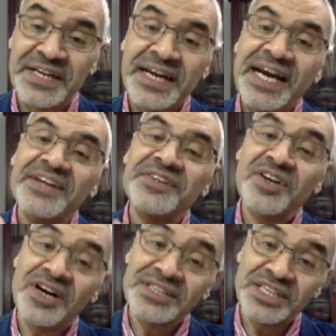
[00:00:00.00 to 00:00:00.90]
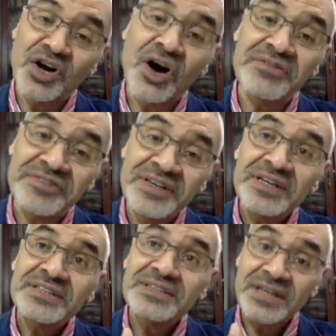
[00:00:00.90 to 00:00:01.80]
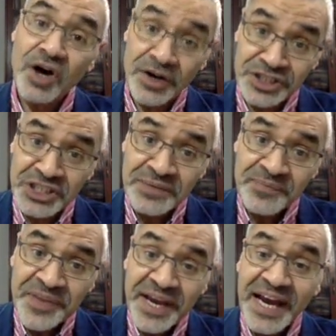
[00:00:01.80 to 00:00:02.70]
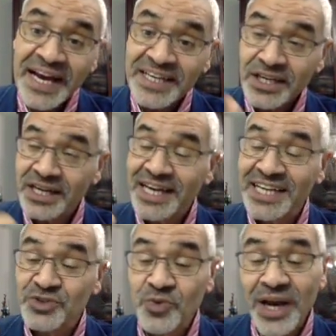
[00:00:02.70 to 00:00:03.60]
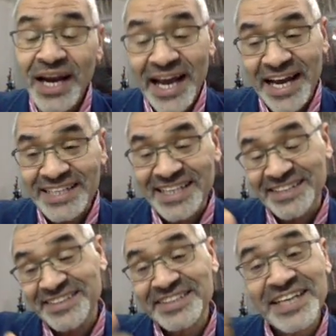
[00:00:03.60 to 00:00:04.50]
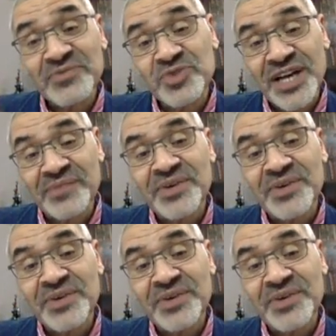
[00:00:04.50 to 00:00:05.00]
in the country of origin, and as well as at the same time